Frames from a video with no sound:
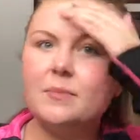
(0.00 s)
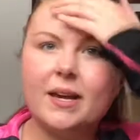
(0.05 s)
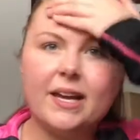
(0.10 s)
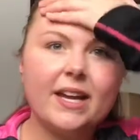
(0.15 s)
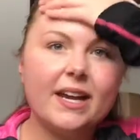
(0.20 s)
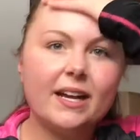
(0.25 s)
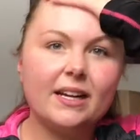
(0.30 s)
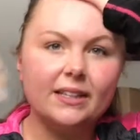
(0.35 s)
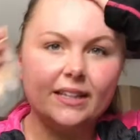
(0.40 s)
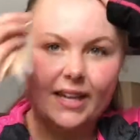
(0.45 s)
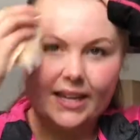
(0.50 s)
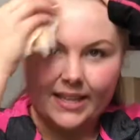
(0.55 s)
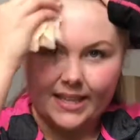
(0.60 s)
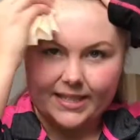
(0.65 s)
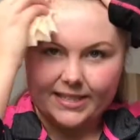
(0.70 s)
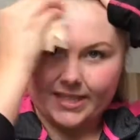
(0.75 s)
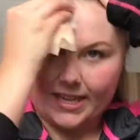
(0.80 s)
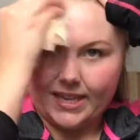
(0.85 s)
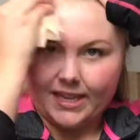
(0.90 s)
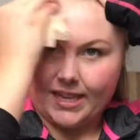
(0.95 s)
to my hairline
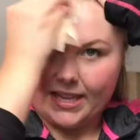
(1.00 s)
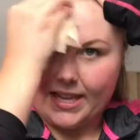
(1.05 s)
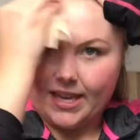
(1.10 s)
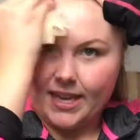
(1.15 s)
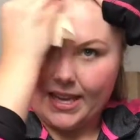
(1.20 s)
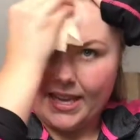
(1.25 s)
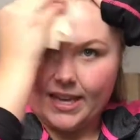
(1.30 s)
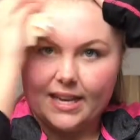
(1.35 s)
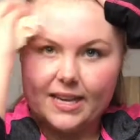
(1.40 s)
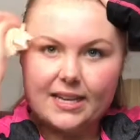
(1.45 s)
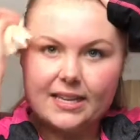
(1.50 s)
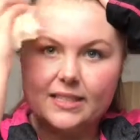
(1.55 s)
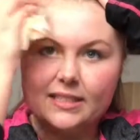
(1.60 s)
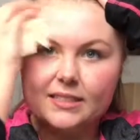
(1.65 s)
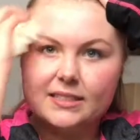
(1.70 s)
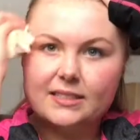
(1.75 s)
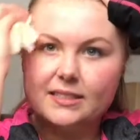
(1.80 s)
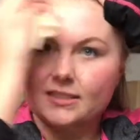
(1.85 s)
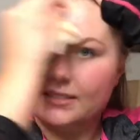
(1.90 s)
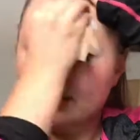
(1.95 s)
as I
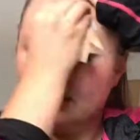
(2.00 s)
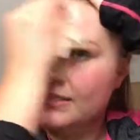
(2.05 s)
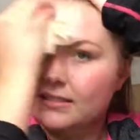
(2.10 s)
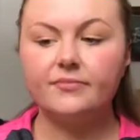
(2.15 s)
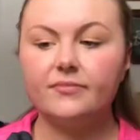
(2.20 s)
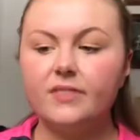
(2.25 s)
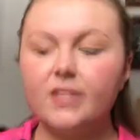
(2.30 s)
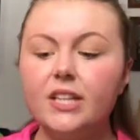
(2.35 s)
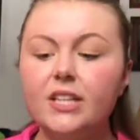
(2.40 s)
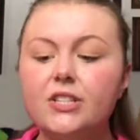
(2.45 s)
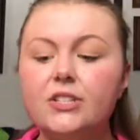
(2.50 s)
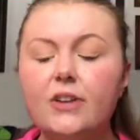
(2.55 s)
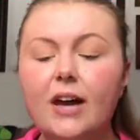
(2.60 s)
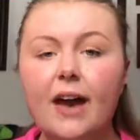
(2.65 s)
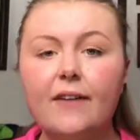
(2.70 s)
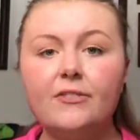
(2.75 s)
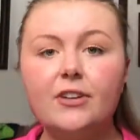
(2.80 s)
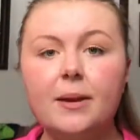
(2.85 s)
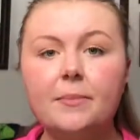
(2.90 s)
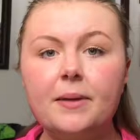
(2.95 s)
can. So
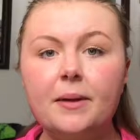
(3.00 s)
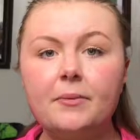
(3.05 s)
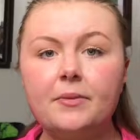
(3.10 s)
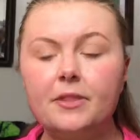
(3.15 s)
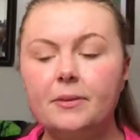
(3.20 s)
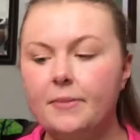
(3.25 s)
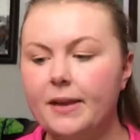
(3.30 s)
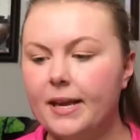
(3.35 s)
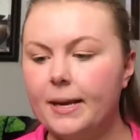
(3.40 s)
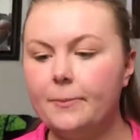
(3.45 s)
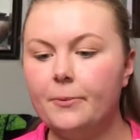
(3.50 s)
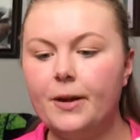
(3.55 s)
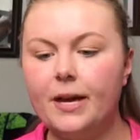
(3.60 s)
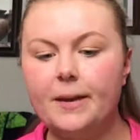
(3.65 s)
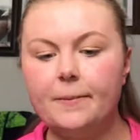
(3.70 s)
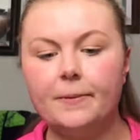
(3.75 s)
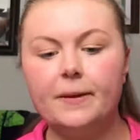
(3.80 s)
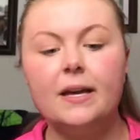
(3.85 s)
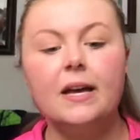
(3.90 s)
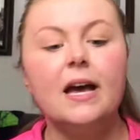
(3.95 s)
after I'm done with the makeup
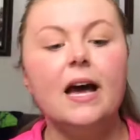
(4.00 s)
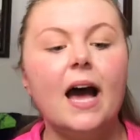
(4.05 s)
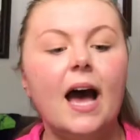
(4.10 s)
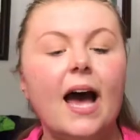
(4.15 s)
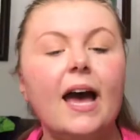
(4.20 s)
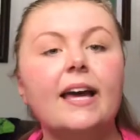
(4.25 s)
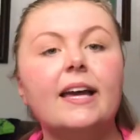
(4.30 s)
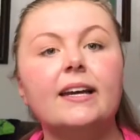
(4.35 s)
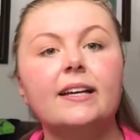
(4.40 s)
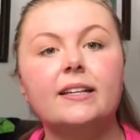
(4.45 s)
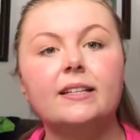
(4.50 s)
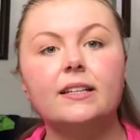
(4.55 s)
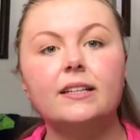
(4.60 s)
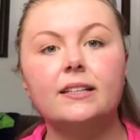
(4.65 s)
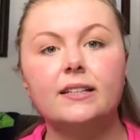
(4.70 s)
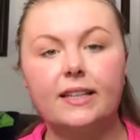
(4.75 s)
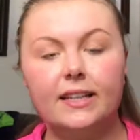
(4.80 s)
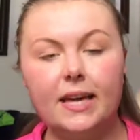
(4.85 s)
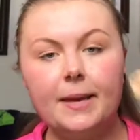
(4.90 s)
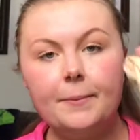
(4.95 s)
wipe, I
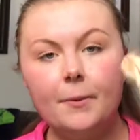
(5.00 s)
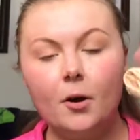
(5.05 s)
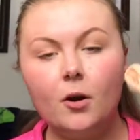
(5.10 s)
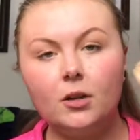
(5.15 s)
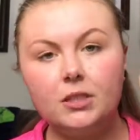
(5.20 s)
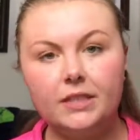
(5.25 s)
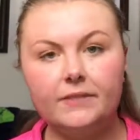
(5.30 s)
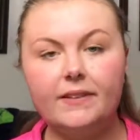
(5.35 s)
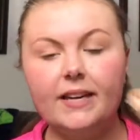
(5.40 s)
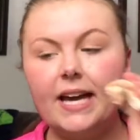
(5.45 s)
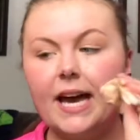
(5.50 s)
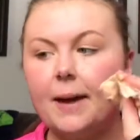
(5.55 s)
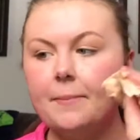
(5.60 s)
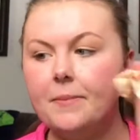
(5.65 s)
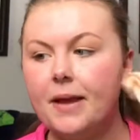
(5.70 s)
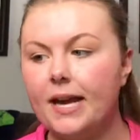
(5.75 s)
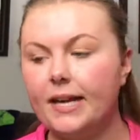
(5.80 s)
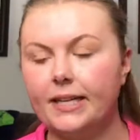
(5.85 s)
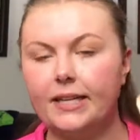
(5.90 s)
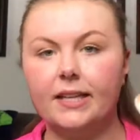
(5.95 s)
keep a hold of it.
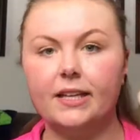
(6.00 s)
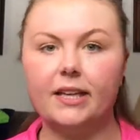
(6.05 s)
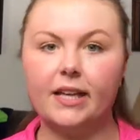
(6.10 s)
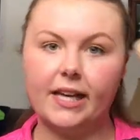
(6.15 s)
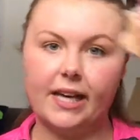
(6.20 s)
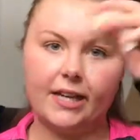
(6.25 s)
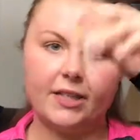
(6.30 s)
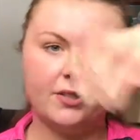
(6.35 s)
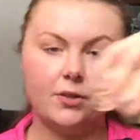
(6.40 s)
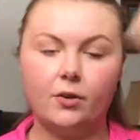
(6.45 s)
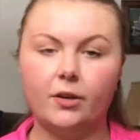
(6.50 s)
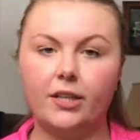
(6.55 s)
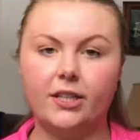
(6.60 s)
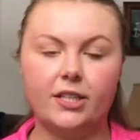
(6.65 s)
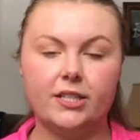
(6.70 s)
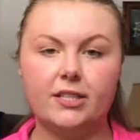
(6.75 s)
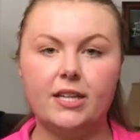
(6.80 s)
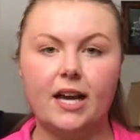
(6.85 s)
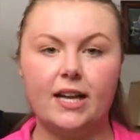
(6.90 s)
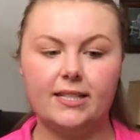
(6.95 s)
I'm not gonna like totally
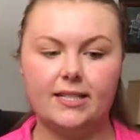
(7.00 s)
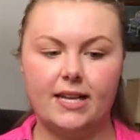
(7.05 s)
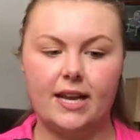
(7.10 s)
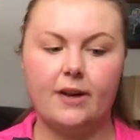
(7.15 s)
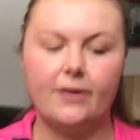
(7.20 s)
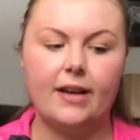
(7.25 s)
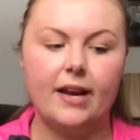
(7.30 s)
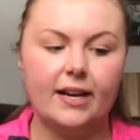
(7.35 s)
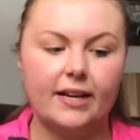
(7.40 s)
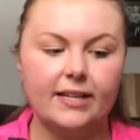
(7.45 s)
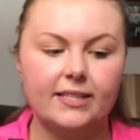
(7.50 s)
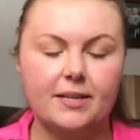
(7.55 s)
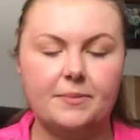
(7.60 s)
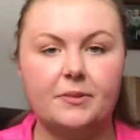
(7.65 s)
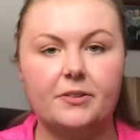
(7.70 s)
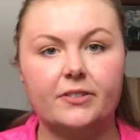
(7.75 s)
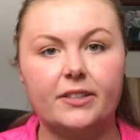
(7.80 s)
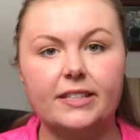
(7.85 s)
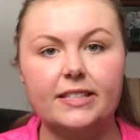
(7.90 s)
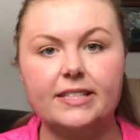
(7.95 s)
just toss it out yet because I'm
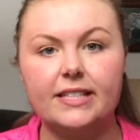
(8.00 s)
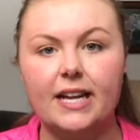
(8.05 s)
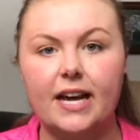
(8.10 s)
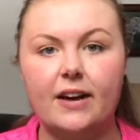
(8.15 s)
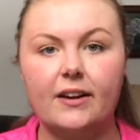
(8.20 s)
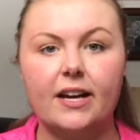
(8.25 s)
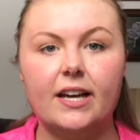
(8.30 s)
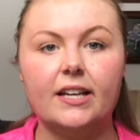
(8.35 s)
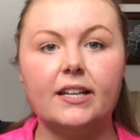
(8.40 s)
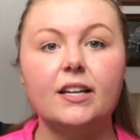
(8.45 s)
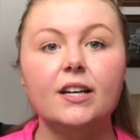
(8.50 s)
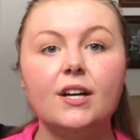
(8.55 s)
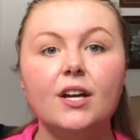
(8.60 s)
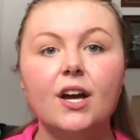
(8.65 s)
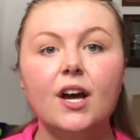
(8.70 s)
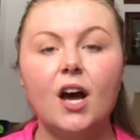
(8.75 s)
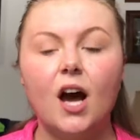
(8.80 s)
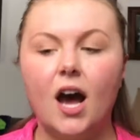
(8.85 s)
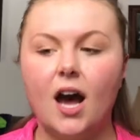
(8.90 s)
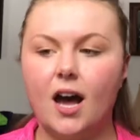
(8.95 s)
gonna rinse it out and
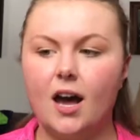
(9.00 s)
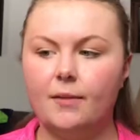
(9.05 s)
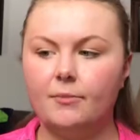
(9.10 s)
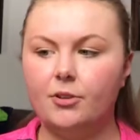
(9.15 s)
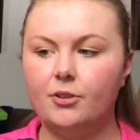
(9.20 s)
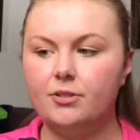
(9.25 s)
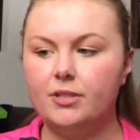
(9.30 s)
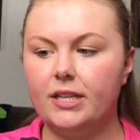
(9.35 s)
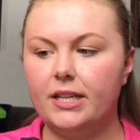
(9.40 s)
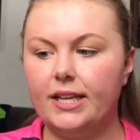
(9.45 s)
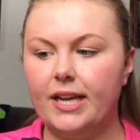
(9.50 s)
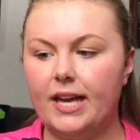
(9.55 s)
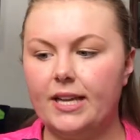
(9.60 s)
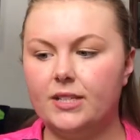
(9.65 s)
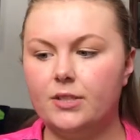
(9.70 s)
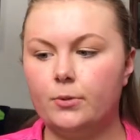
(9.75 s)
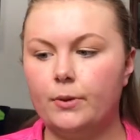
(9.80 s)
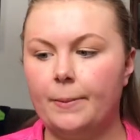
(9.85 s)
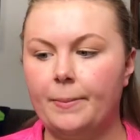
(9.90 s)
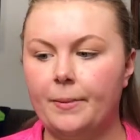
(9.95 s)
use it
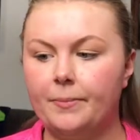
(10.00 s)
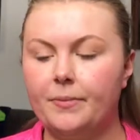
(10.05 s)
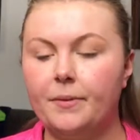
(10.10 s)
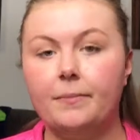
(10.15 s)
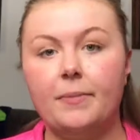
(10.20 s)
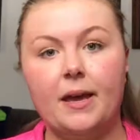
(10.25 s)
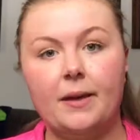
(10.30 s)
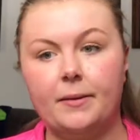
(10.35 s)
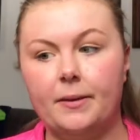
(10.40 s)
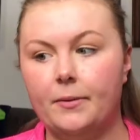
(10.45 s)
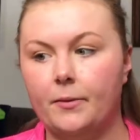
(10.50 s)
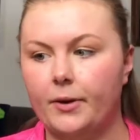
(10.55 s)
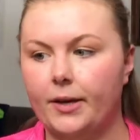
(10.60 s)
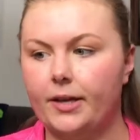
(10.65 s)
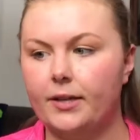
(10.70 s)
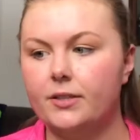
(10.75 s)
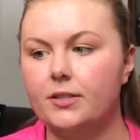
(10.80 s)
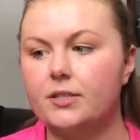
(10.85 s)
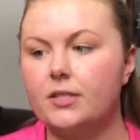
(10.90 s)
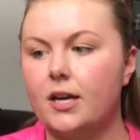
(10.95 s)
again to wipe up the baby
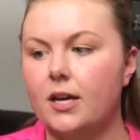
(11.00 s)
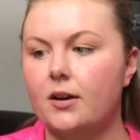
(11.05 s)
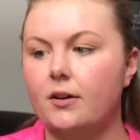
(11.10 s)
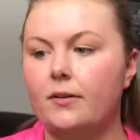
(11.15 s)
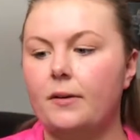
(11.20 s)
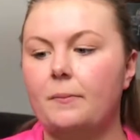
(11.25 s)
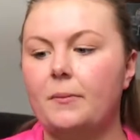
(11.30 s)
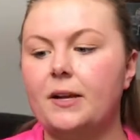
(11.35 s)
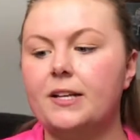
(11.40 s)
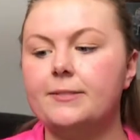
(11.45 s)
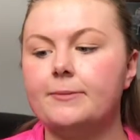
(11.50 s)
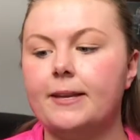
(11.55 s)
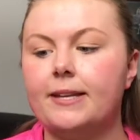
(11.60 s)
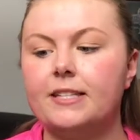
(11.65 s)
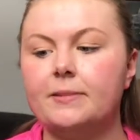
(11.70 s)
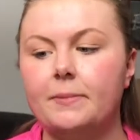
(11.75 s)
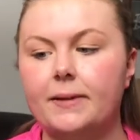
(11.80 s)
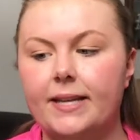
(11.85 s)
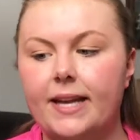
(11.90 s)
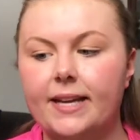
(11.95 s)
oil. So it brings me
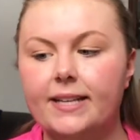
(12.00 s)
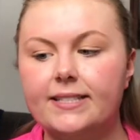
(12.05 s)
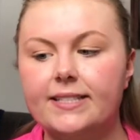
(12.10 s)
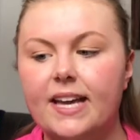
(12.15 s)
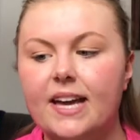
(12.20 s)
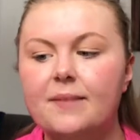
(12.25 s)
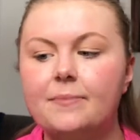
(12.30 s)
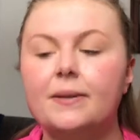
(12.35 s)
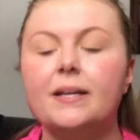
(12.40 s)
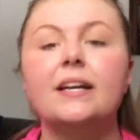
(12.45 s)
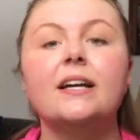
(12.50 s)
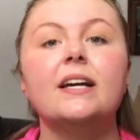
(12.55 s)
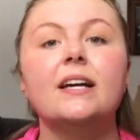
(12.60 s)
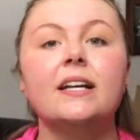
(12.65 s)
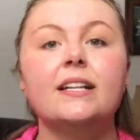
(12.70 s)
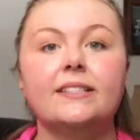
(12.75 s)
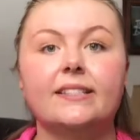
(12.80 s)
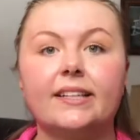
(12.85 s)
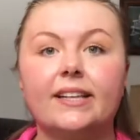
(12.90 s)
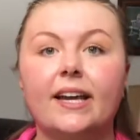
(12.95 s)
into my next step.
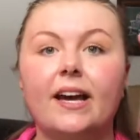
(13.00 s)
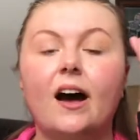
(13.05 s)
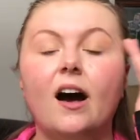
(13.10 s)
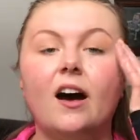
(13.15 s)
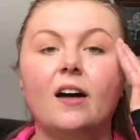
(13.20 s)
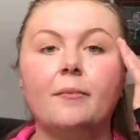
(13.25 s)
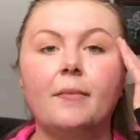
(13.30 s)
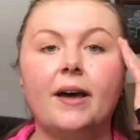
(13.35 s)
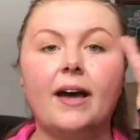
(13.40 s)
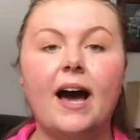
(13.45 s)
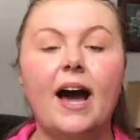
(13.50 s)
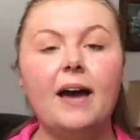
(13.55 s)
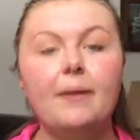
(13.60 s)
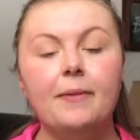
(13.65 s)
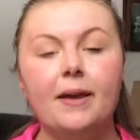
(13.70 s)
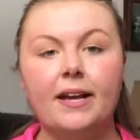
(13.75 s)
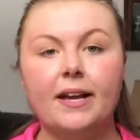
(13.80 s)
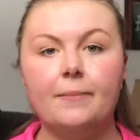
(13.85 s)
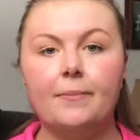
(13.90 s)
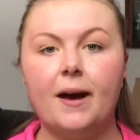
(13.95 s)
To get all my eye
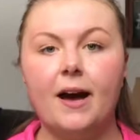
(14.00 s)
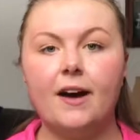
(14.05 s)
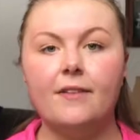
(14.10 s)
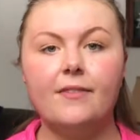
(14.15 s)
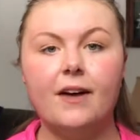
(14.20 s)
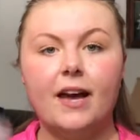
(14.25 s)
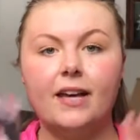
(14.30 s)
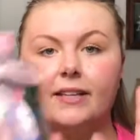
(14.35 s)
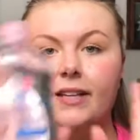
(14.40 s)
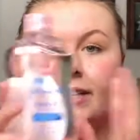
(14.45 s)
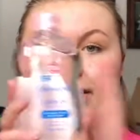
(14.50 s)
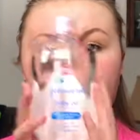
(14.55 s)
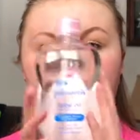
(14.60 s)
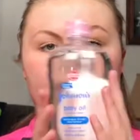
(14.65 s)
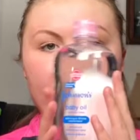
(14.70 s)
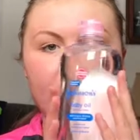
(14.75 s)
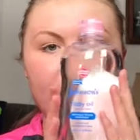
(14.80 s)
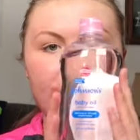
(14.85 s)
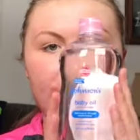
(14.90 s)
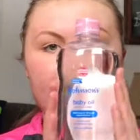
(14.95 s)
makeup off, I like
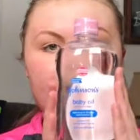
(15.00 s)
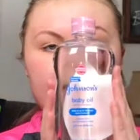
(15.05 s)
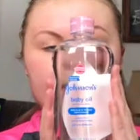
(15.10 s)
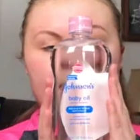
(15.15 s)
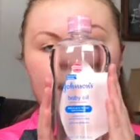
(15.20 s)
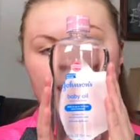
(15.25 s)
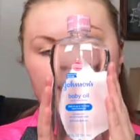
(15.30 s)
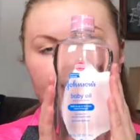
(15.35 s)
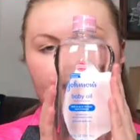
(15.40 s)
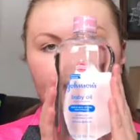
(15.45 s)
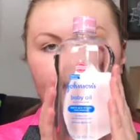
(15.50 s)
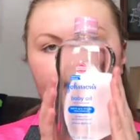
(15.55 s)
to use baby